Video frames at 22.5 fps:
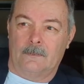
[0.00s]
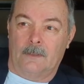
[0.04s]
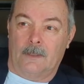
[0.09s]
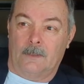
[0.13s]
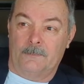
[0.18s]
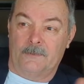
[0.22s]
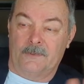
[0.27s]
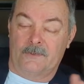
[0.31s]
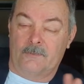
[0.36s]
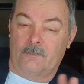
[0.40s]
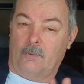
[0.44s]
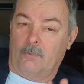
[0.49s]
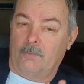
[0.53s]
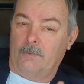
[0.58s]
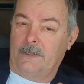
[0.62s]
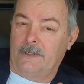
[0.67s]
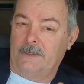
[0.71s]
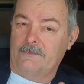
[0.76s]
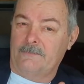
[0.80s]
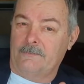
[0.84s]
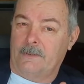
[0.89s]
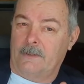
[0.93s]
I'm just quoting
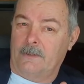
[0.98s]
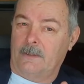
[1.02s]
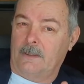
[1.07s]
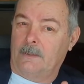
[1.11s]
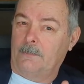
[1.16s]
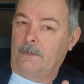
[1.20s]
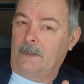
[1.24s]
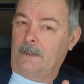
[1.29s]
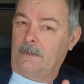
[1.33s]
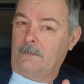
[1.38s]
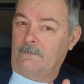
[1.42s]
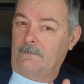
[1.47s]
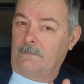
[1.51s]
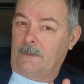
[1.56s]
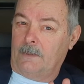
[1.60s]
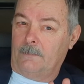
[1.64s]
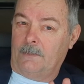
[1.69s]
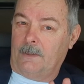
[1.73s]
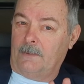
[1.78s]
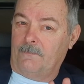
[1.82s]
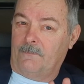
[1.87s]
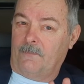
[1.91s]
history. I'm not
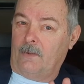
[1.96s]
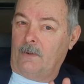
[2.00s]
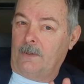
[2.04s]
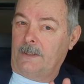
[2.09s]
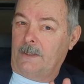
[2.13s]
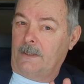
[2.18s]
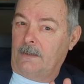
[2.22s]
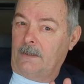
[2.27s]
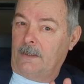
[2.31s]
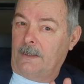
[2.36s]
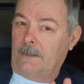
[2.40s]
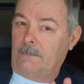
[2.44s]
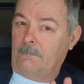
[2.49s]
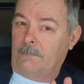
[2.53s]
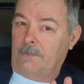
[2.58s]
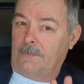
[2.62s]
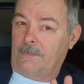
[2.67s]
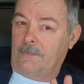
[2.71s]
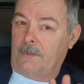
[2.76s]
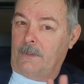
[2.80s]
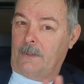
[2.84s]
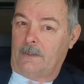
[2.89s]
I'm not falling in line
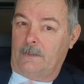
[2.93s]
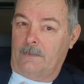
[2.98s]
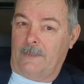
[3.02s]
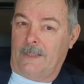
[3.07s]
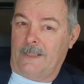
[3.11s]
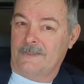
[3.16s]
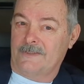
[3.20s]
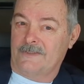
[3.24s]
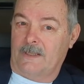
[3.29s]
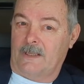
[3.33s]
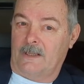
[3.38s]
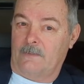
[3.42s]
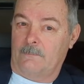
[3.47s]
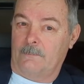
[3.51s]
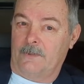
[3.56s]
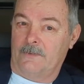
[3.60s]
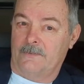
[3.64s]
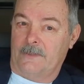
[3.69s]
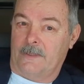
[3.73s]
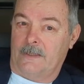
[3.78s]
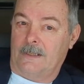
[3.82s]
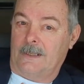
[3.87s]
with uh, that style of
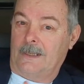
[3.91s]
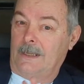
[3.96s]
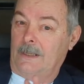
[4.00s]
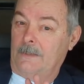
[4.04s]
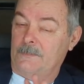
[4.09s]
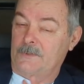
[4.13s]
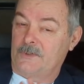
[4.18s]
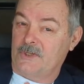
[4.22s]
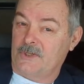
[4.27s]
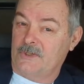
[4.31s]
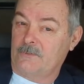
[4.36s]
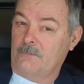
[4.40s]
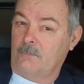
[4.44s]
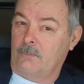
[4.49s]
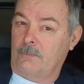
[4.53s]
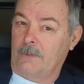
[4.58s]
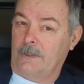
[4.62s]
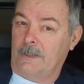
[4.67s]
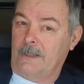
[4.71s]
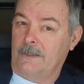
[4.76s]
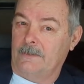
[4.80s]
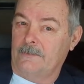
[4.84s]
music. I'm just
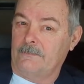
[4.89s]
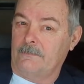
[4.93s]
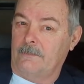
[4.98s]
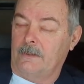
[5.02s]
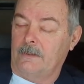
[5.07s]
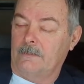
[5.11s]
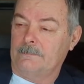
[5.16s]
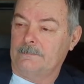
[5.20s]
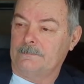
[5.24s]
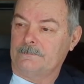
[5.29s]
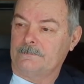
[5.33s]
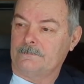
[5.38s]
quoting history.